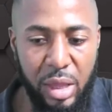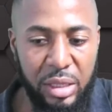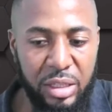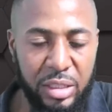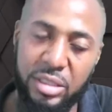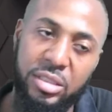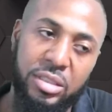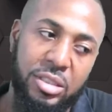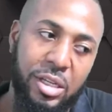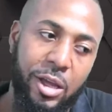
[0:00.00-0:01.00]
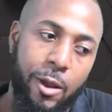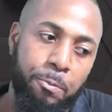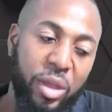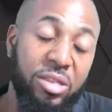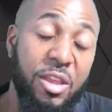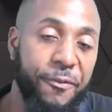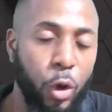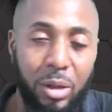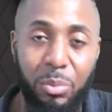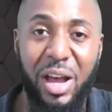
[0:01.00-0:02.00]
It's
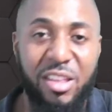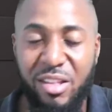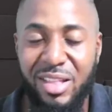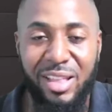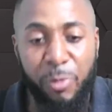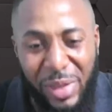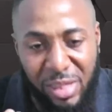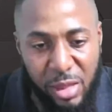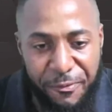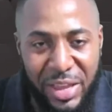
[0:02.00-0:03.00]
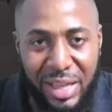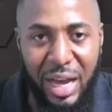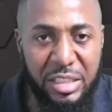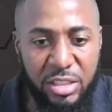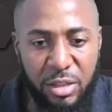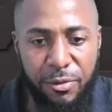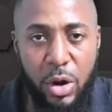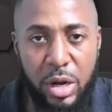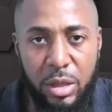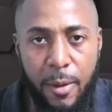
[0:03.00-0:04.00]
difficult because there's not a specific answer for it.